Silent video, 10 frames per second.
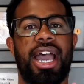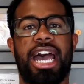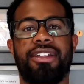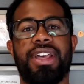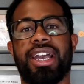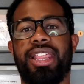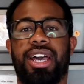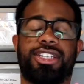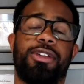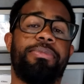out of that
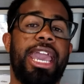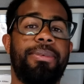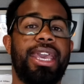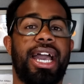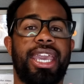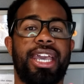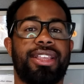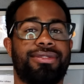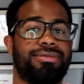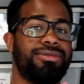clutch, so maybe I get
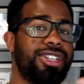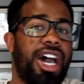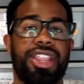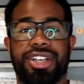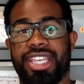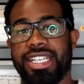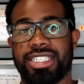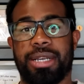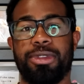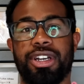the other things
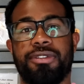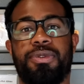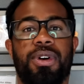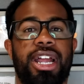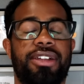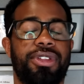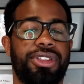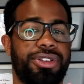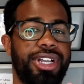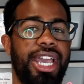that I'm looking for out of
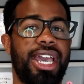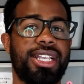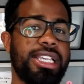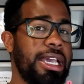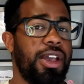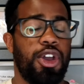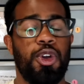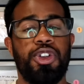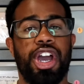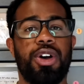those 3 eggs.
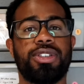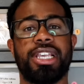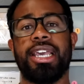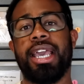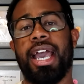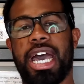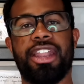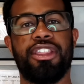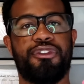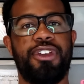Who knows?
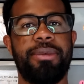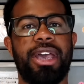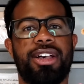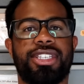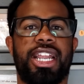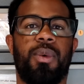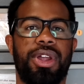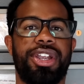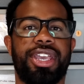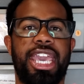Out of the females that I
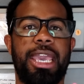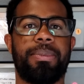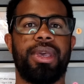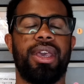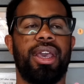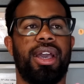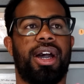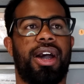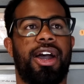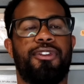wanted to keep
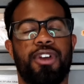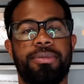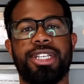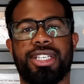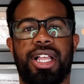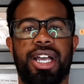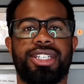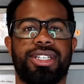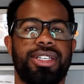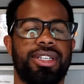from this
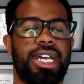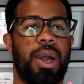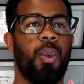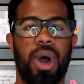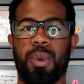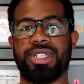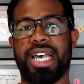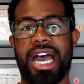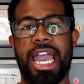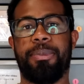clutch, one was
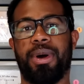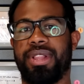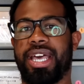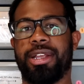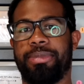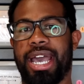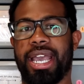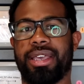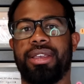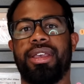a hypo
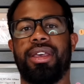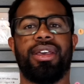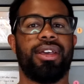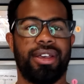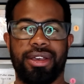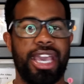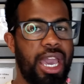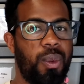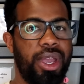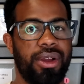leatherback
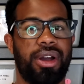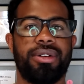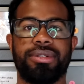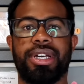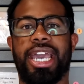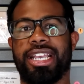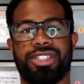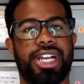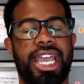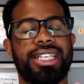het wero het
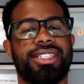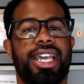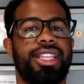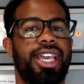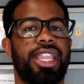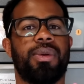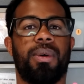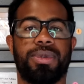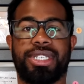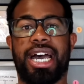trans, and the other
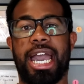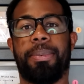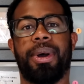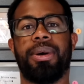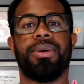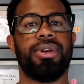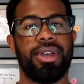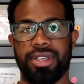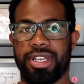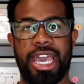one was a hypo
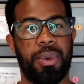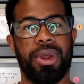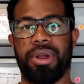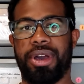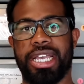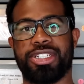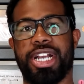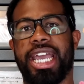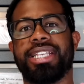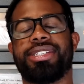het wero het
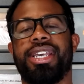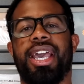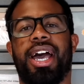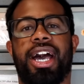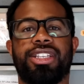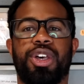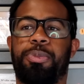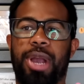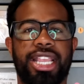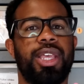trans. So
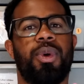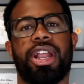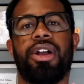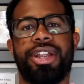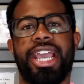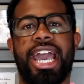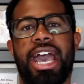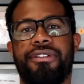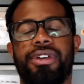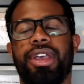practically what I already
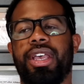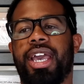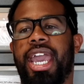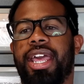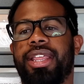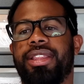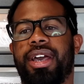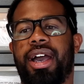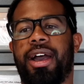have. And